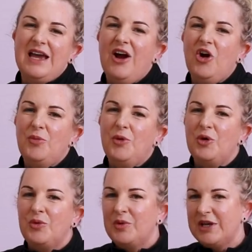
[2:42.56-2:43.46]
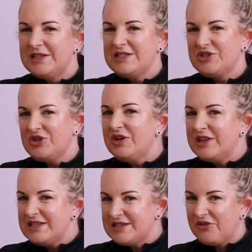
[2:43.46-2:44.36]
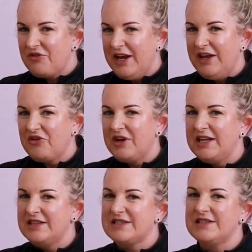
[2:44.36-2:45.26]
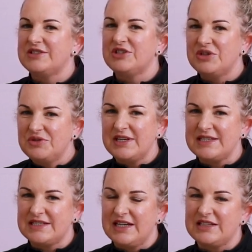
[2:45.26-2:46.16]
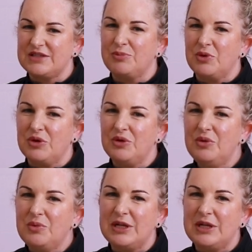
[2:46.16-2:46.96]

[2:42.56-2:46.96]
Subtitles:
caramel, we can stir these three ingredients until they start to boil.